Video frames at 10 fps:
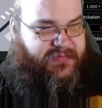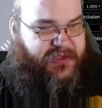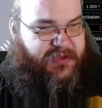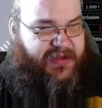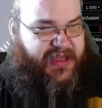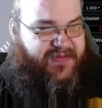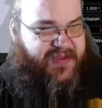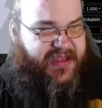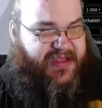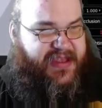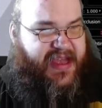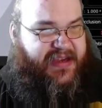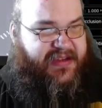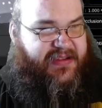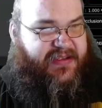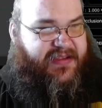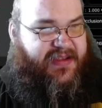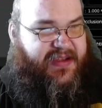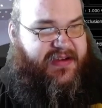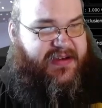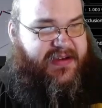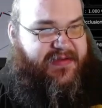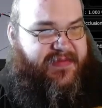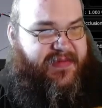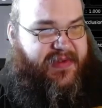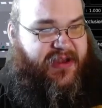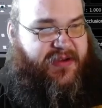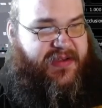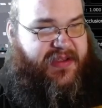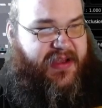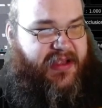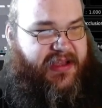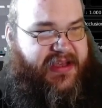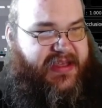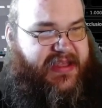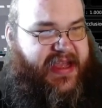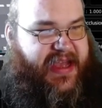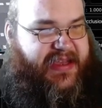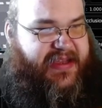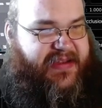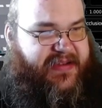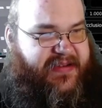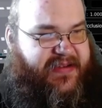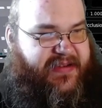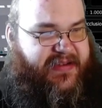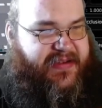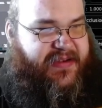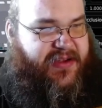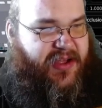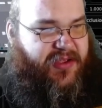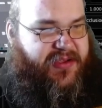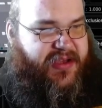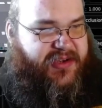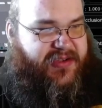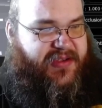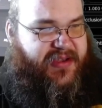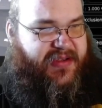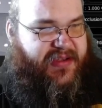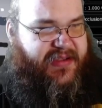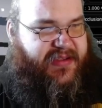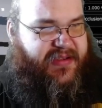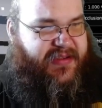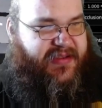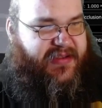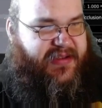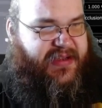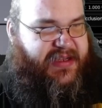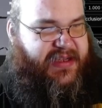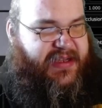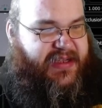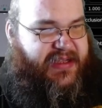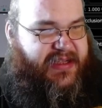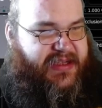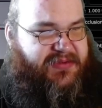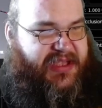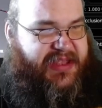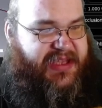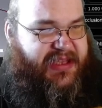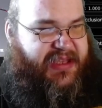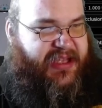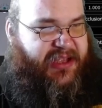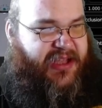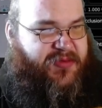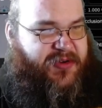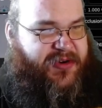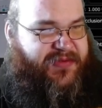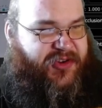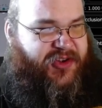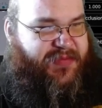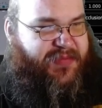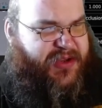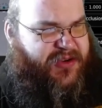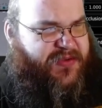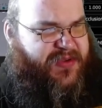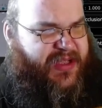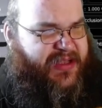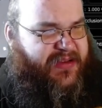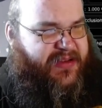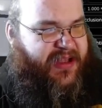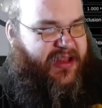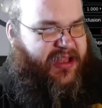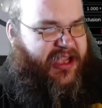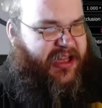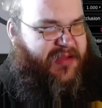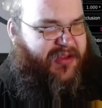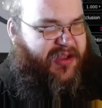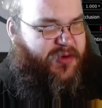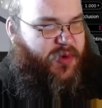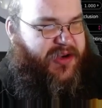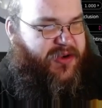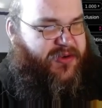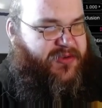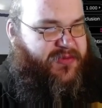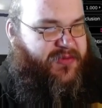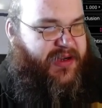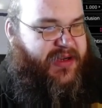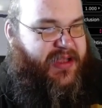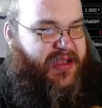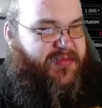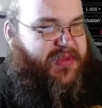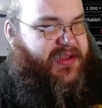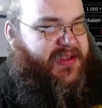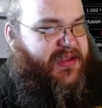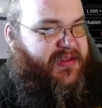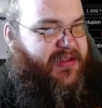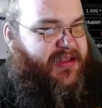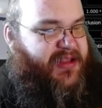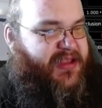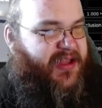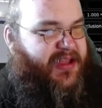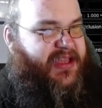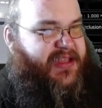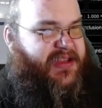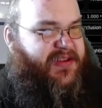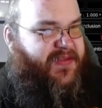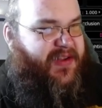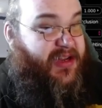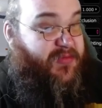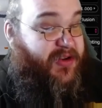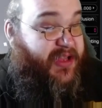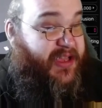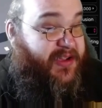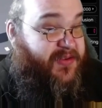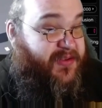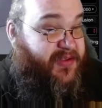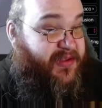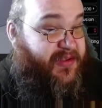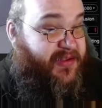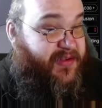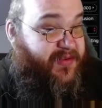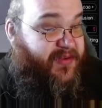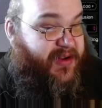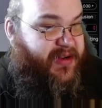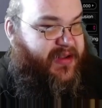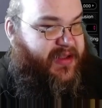So we have this stacked design here. I like stacking hull sections like this. I really think you can get a lot more out of a ship by doing that. You get a lot more like window room, right? Because it's easy to forget about angles, right?